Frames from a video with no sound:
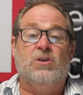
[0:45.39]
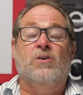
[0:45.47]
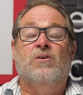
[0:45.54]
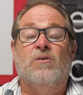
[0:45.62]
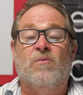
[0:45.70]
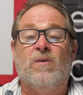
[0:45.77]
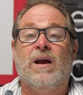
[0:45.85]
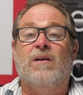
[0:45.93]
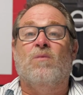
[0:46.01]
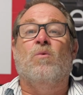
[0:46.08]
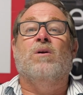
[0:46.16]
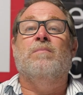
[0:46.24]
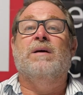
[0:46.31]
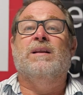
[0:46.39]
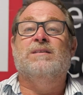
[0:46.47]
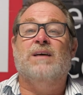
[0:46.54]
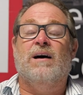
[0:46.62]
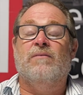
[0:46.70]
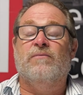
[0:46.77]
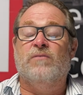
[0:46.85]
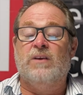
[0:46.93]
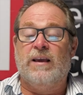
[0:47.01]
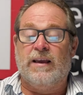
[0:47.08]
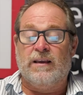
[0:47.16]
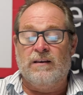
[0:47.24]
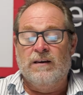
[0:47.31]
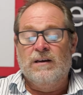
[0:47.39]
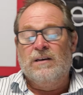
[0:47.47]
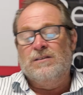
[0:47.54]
turnaround on what had been a tough year.